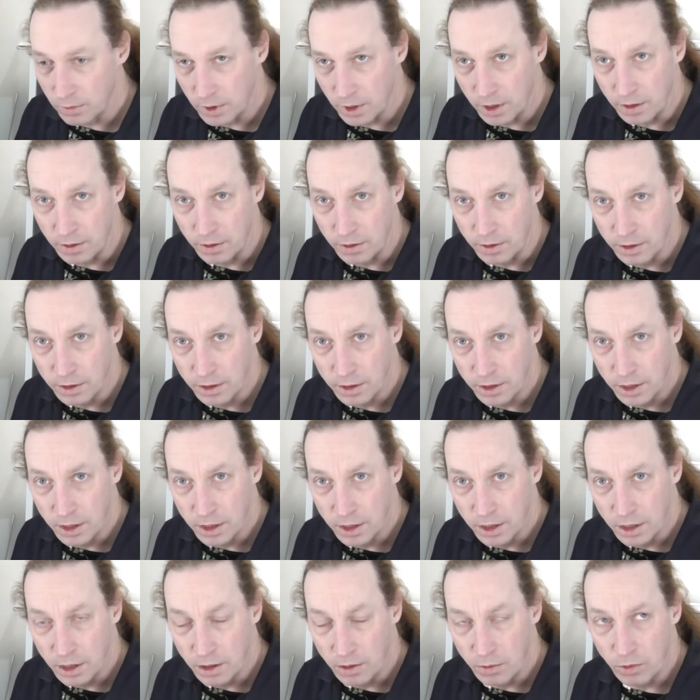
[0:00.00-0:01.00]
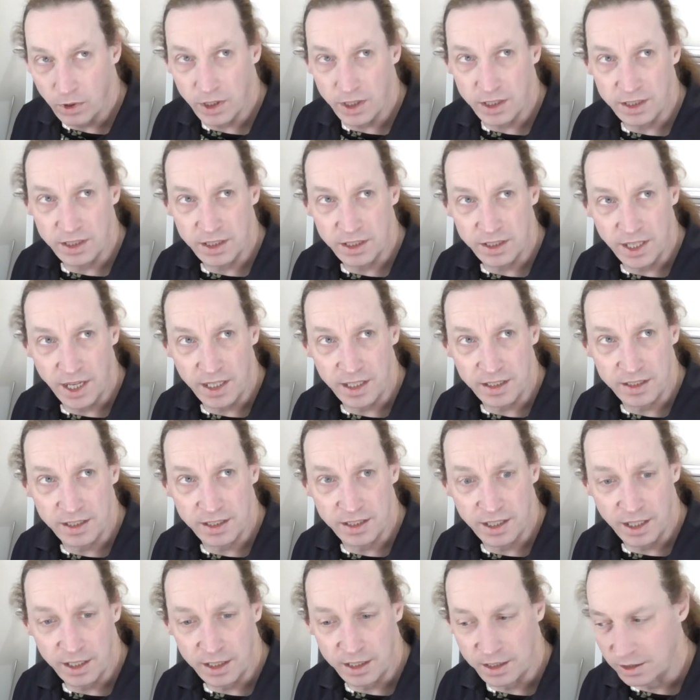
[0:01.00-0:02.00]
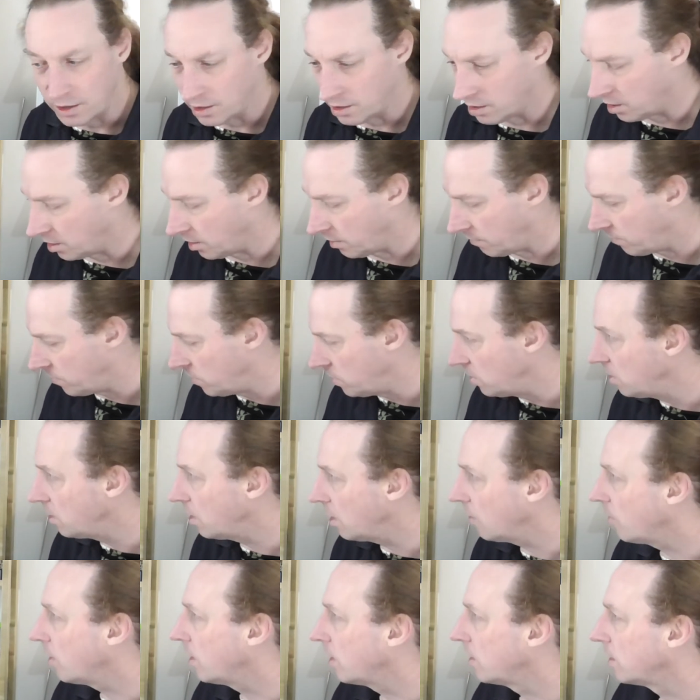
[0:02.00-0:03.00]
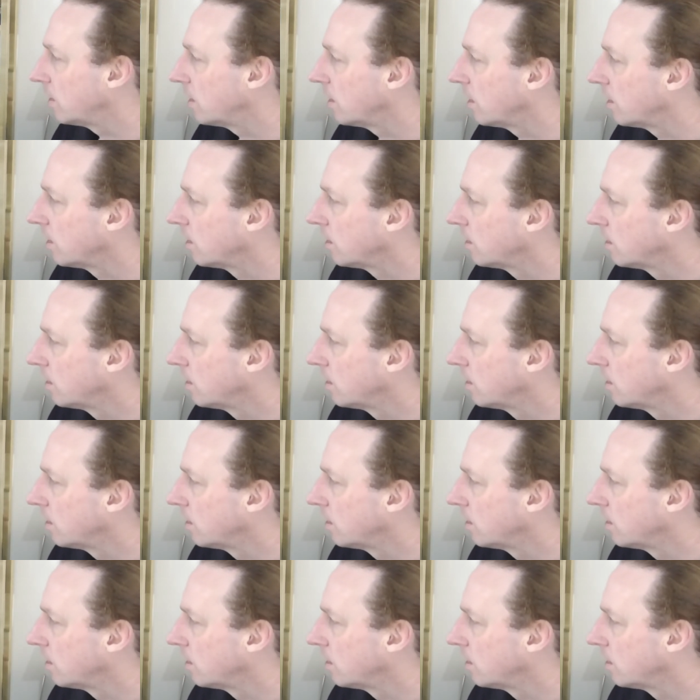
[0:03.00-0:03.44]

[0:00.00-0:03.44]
well, what is the date today? I have no idea.